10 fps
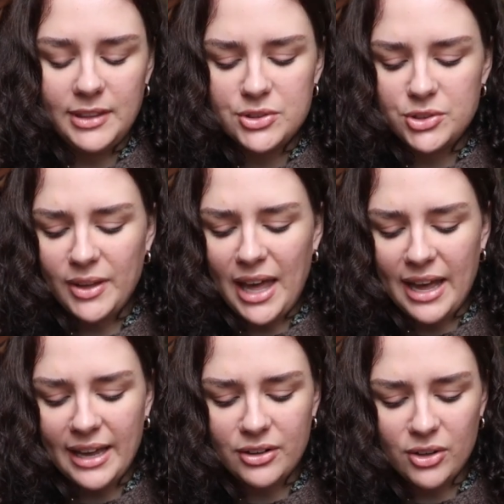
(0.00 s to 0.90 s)
So
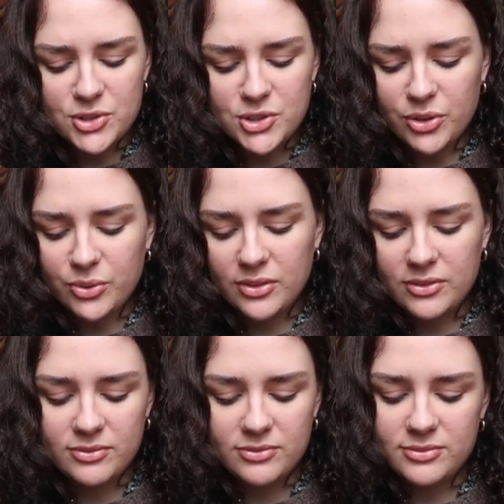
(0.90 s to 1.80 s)
yeah, and also,
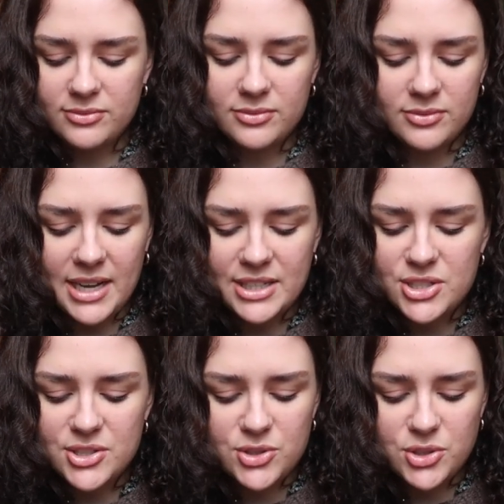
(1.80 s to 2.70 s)
I
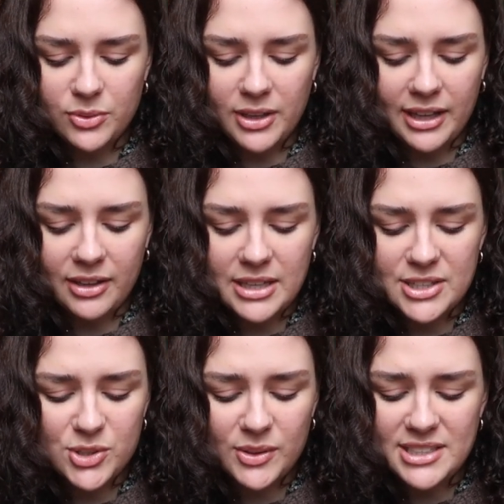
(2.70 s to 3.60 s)
just don't like,
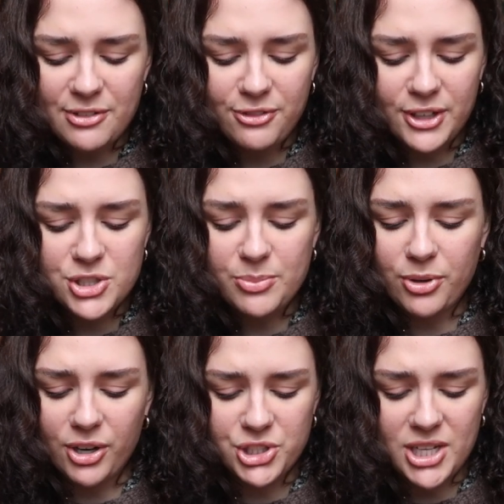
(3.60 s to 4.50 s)
as soon as I finish a
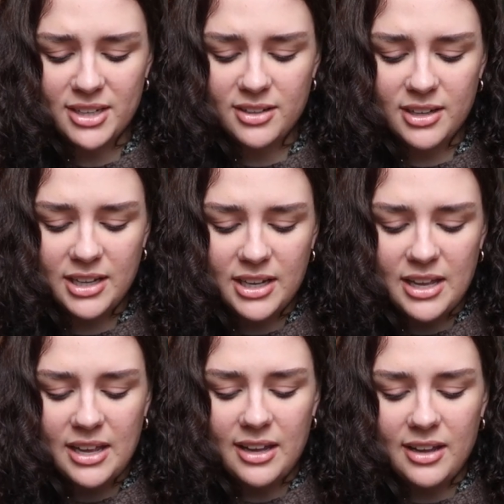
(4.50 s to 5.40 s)
project,
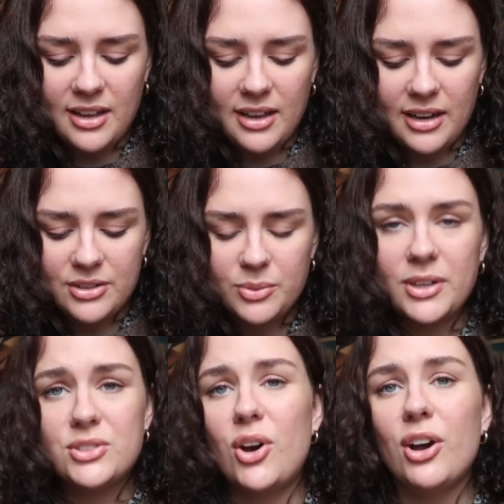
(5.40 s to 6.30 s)
I don't
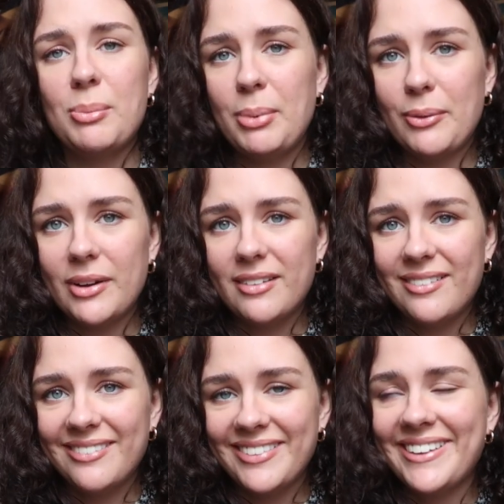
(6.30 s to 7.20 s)
want to talk about
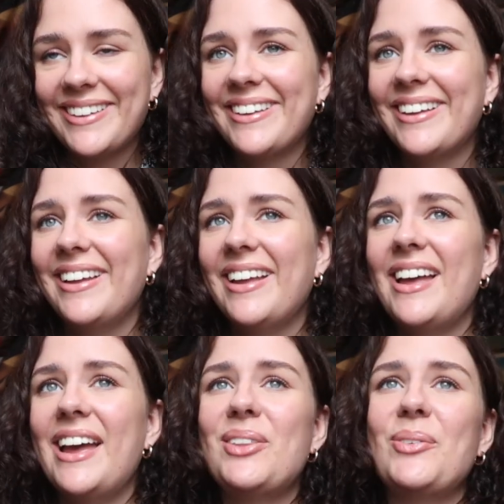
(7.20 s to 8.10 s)
it.
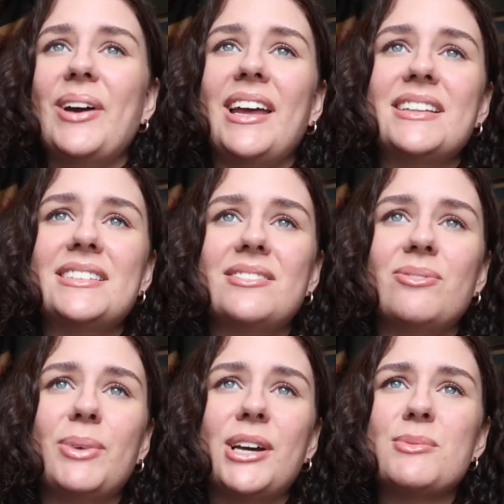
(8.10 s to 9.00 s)
And the way it
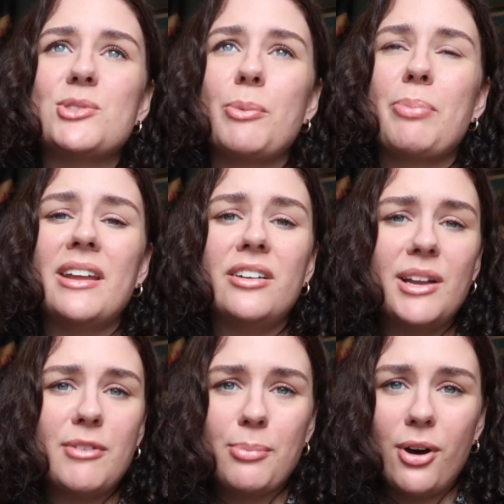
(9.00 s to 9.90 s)
becomes
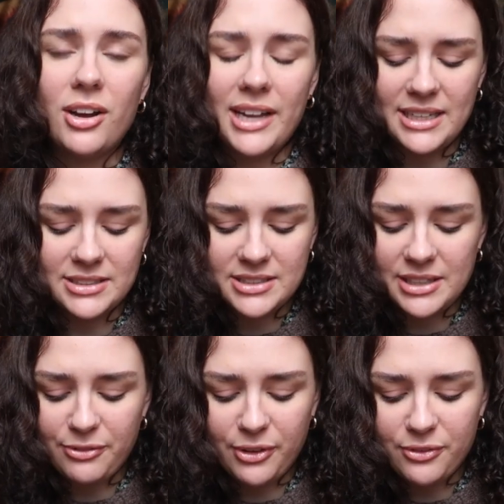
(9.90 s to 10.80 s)
repetitive in podcasts,
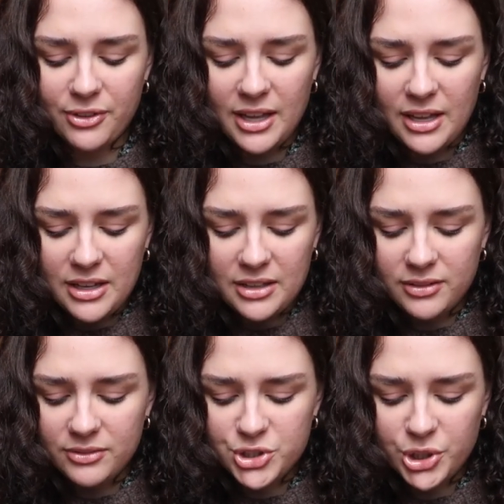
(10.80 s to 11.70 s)
if you've
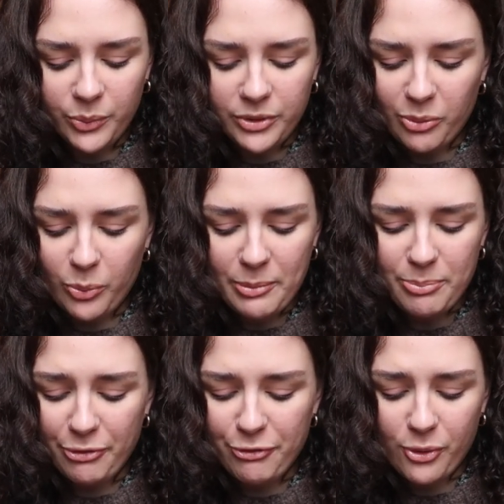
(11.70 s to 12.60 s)
showed a
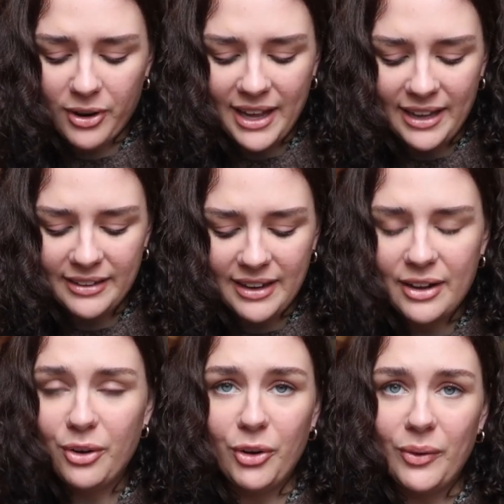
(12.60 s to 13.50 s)
whip beforehand, I
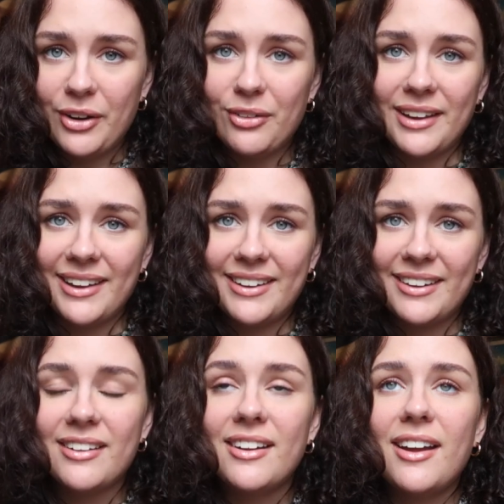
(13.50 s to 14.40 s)
don't know, I don't like
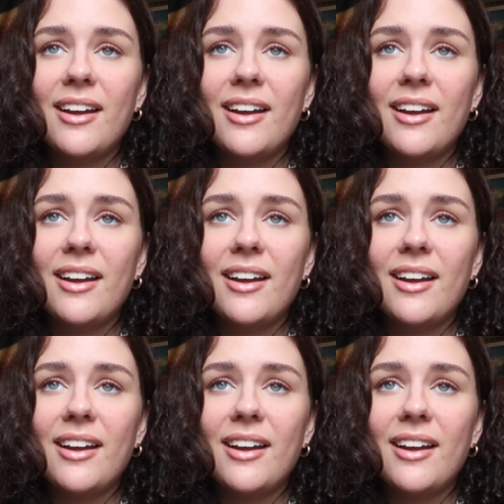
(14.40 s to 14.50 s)
it.